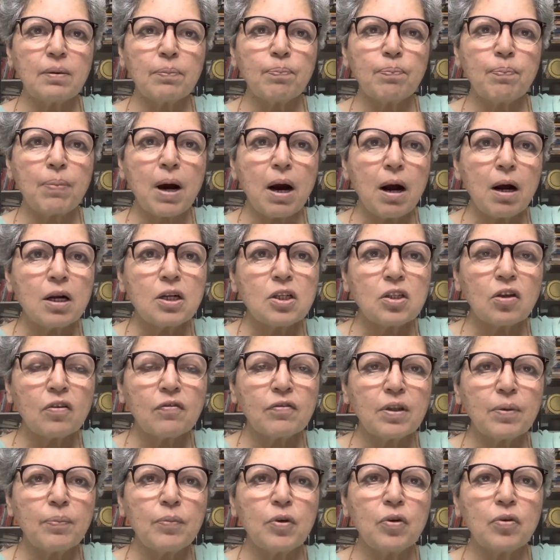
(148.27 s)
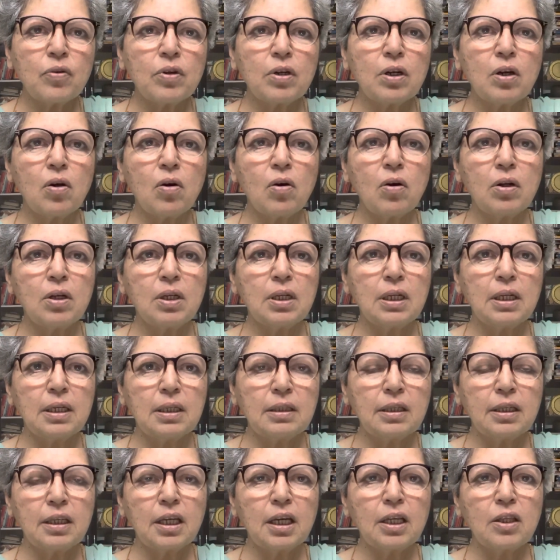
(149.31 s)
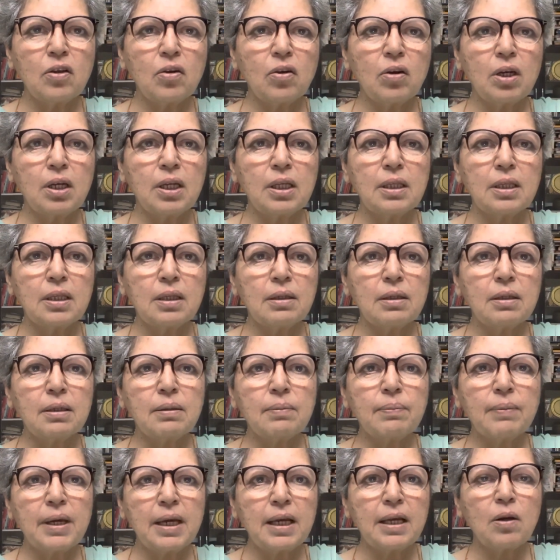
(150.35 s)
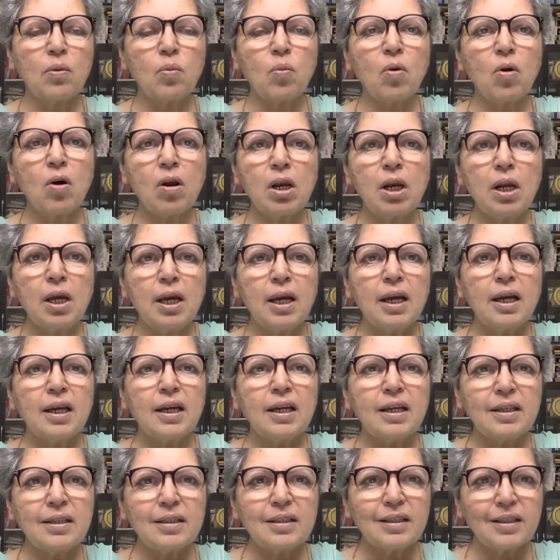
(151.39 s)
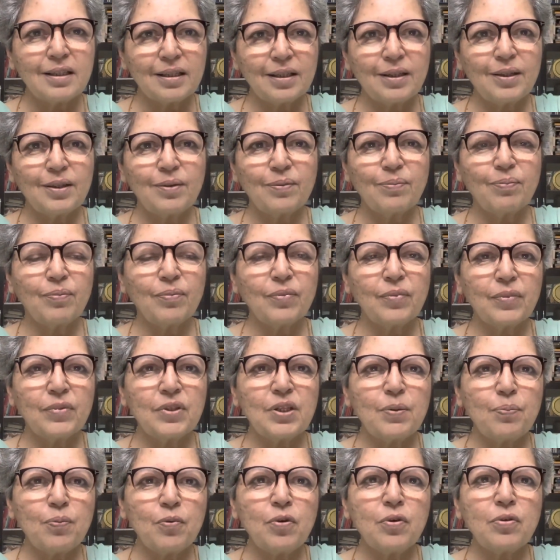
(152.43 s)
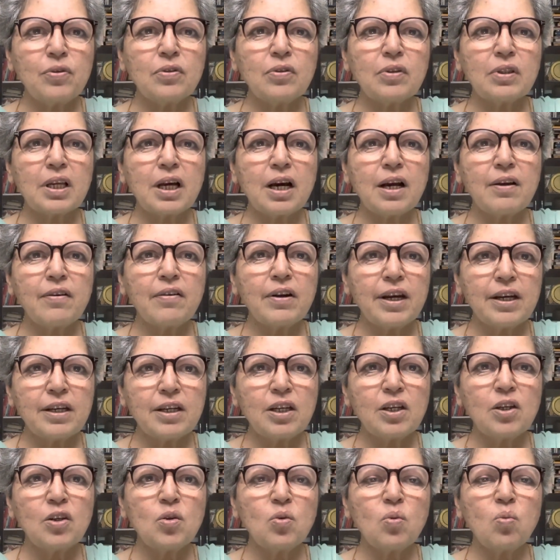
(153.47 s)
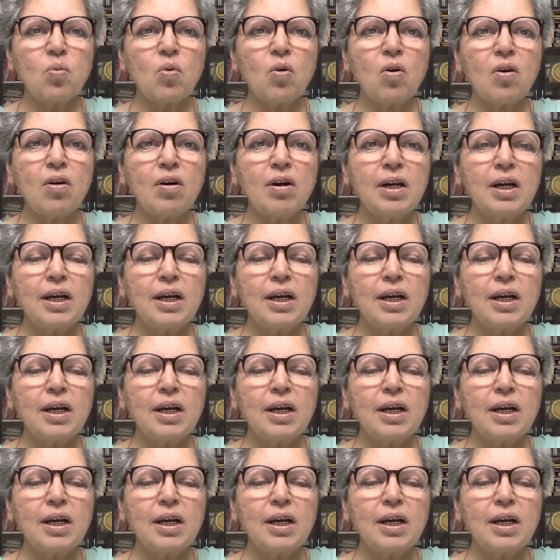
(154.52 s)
parts of the mural on the Daulat Mahal wall is Tipu Sultan riding to war